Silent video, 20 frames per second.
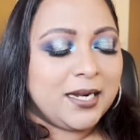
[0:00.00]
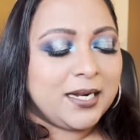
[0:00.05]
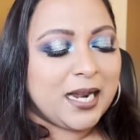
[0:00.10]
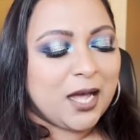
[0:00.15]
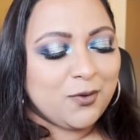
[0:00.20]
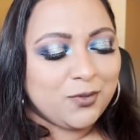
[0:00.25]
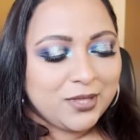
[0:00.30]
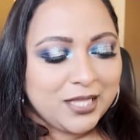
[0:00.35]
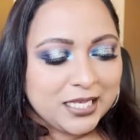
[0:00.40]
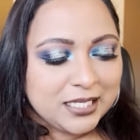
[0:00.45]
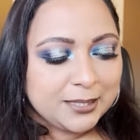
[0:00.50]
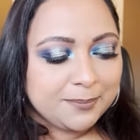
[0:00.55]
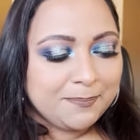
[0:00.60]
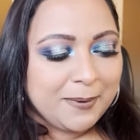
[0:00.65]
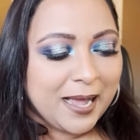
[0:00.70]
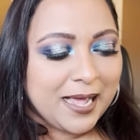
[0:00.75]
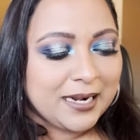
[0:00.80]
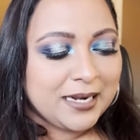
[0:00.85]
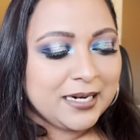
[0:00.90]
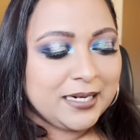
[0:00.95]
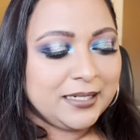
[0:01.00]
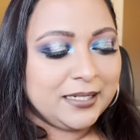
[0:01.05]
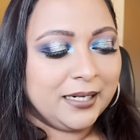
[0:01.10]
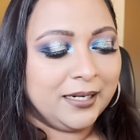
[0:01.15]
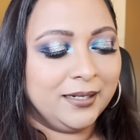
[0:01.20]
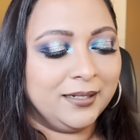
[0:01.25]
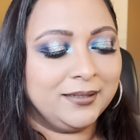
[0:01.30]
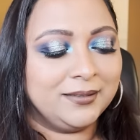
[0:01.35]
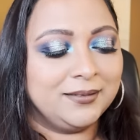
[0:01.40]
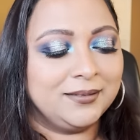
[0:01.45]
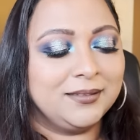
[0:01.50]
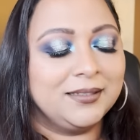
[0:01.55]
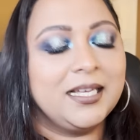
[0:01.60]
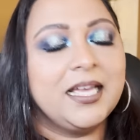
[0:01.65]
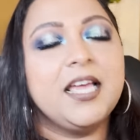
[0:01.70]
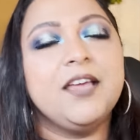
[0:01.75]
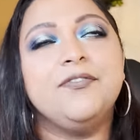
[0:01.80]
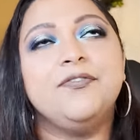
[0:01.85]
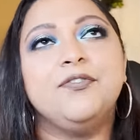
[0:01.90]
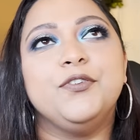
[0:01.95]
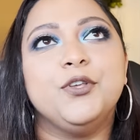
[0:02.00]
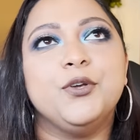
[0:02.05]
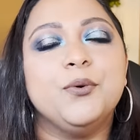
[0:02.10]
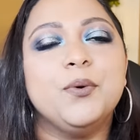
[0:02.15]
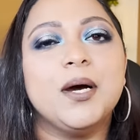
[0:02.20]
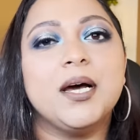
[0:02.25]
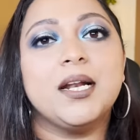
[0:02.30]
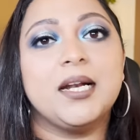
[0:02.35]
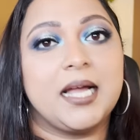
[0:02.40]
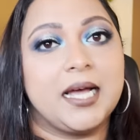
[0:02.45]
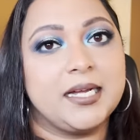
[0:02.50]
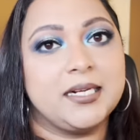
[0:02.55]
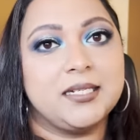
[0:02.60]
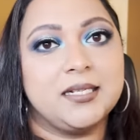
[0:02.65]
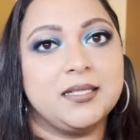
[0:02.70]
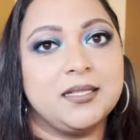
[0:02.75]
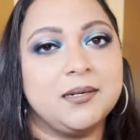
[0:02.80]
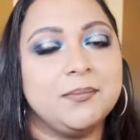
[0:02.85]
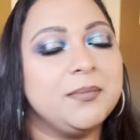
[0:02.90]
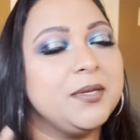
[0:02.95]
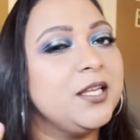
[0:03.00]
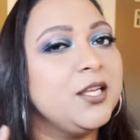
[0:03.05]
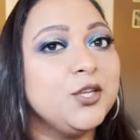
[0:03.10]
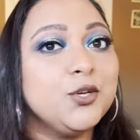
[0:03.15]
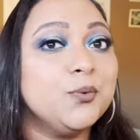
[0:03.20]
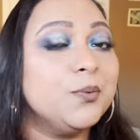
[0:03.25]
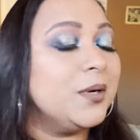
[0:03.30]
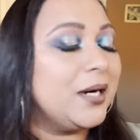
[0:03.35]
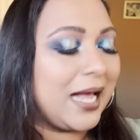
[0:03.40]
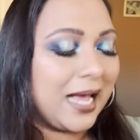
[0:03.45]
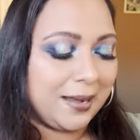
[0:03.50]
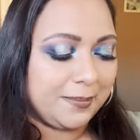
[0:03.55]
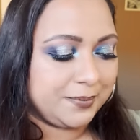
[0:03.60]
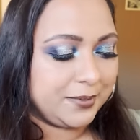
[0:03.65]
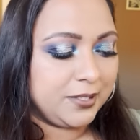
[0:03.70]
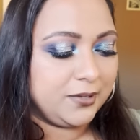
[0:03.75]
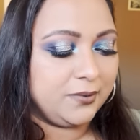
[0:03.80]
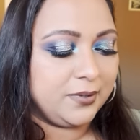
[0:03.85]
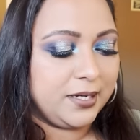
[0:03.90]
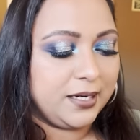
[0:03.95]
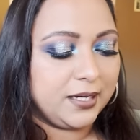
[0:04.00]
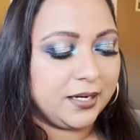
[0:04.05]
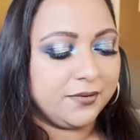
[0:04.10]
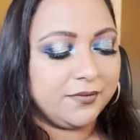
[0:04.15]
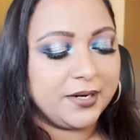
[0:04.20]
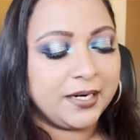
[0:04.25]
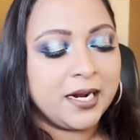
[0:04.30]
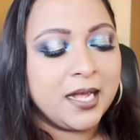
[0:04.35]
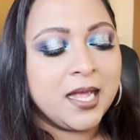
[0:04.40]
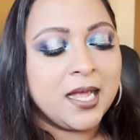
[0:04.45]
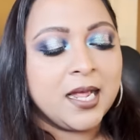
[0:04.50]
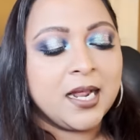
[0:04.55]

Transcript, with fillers: Now this palette, if you are lighter than me, you would absolutely love it.